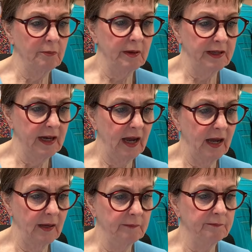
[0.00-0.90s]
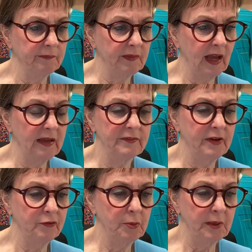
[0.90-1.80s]
but I have
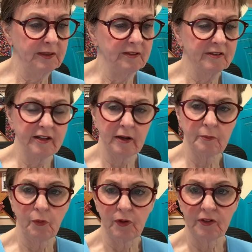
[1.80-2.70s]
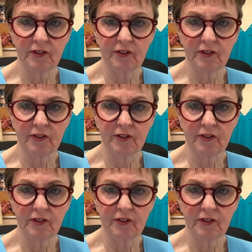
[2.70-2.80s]
never been to Steckborn,